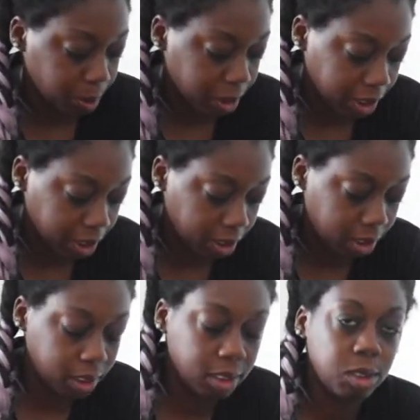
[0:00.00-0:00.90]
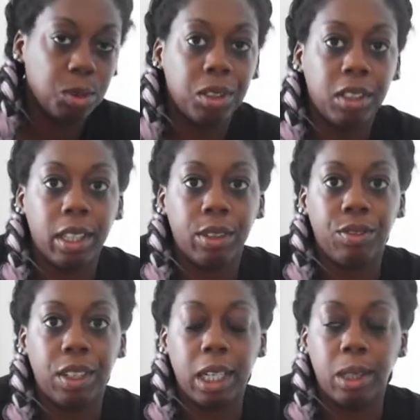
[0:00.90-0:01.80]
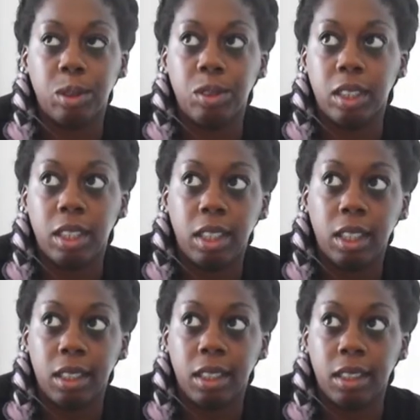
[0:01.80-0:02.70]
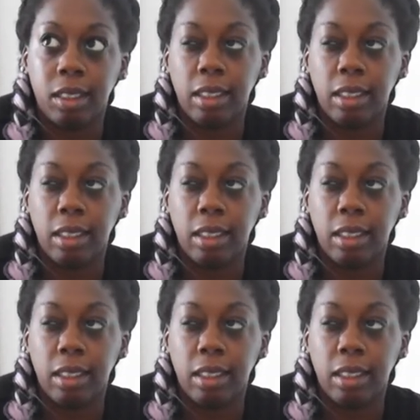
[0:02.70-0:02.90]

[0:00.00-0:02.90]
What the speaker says: was a store that I found in